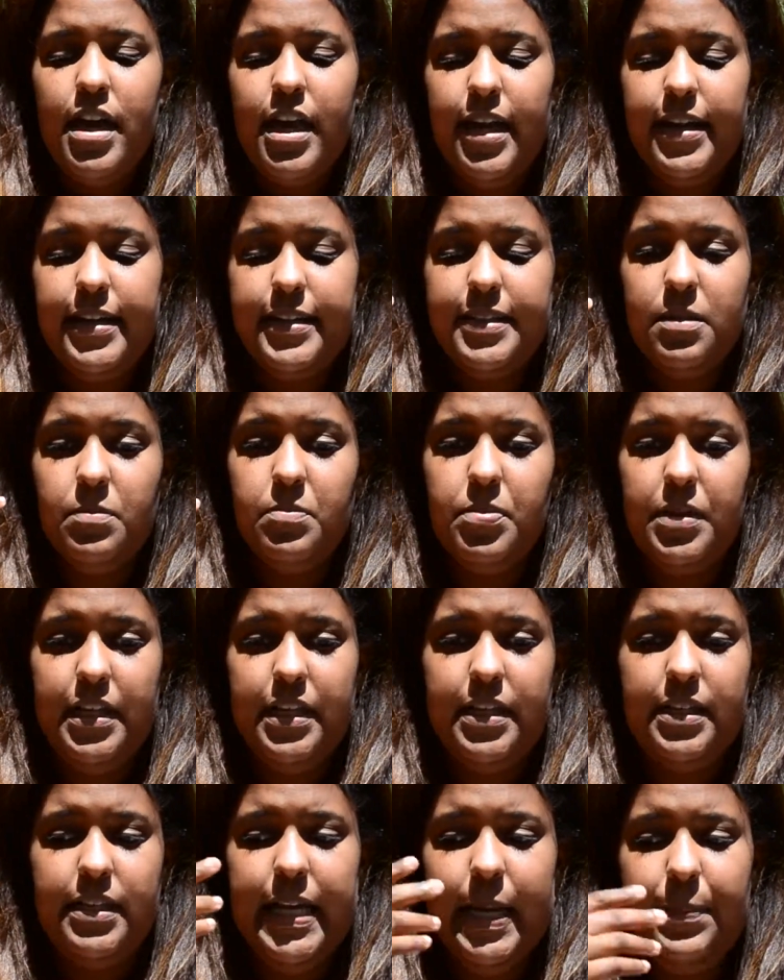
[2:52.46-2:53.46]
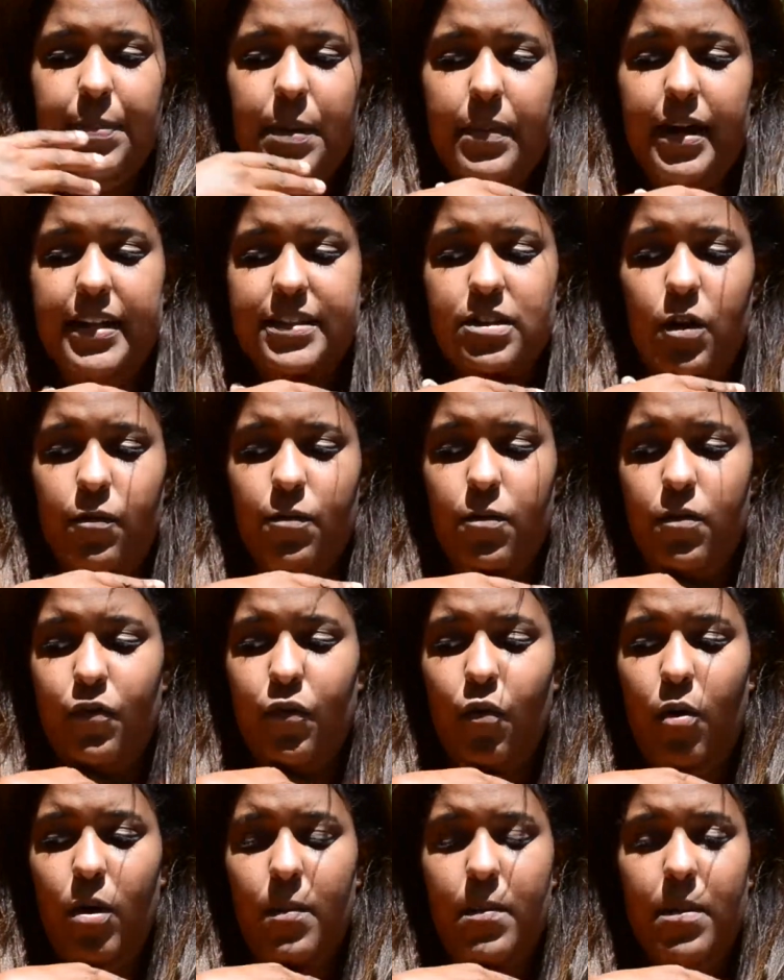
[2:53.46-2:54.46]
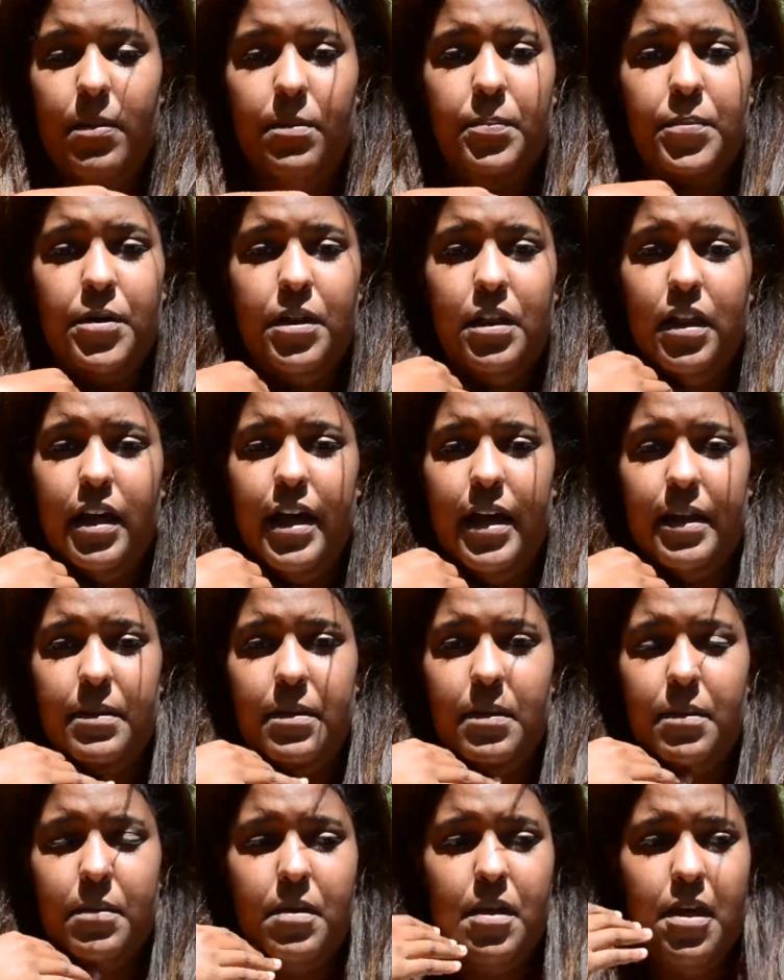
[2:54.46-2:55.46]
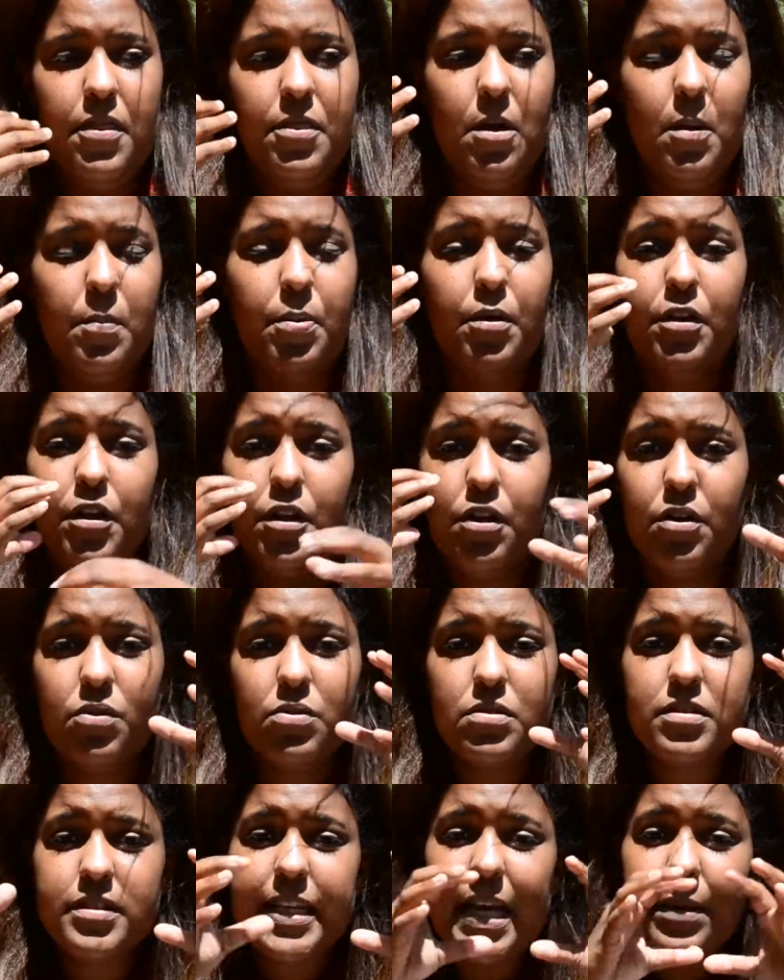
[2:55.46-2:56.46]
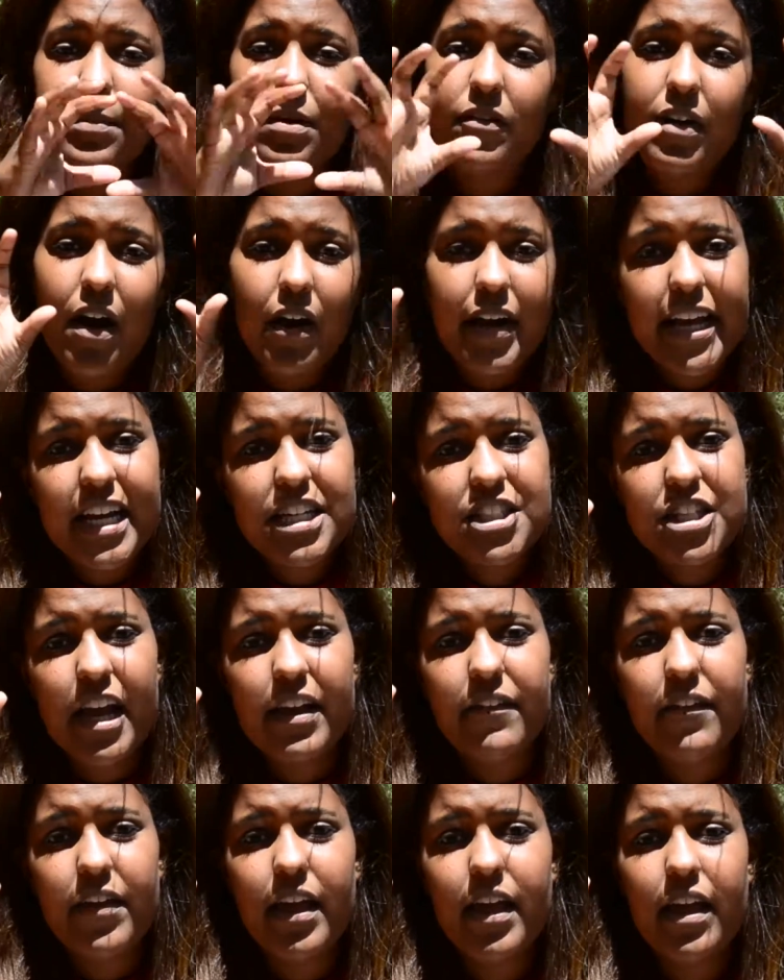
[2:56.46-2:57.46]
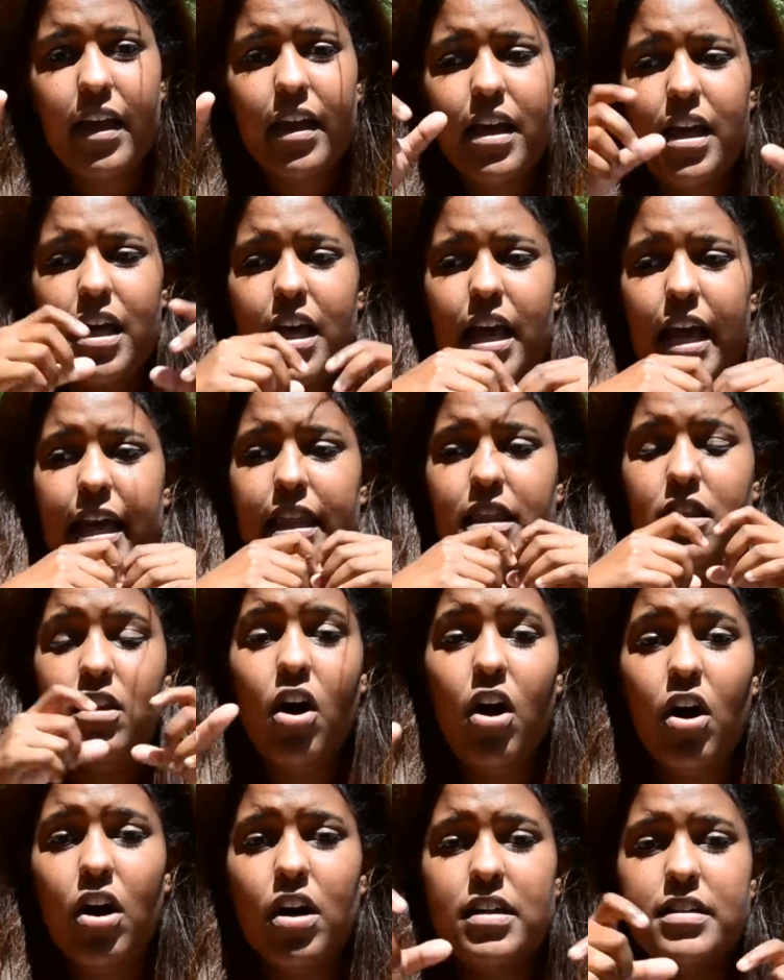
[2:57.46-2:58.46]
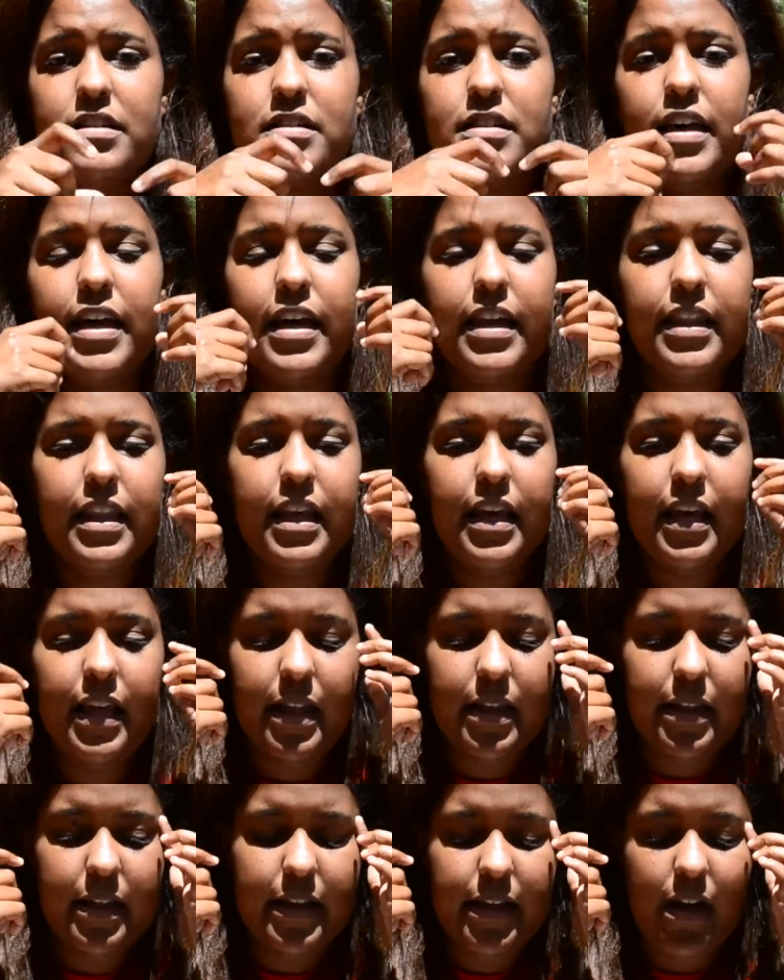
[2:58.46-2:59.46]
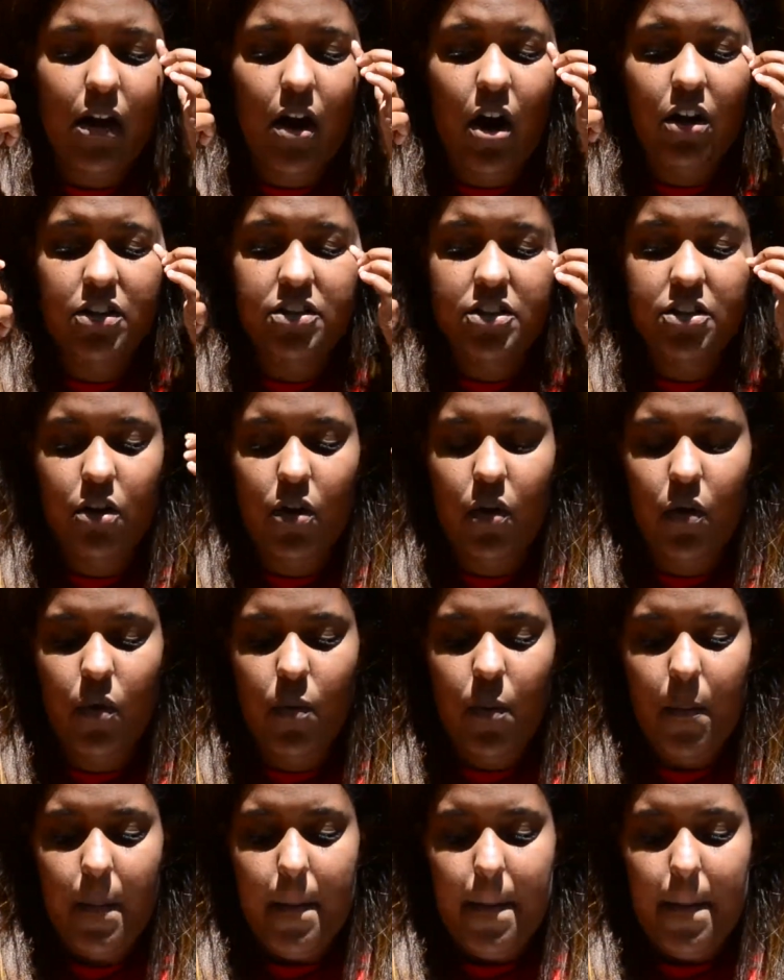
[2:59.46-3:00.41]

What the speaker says: It's B, keeping myself informed in the political scheme around HIV and laws, and also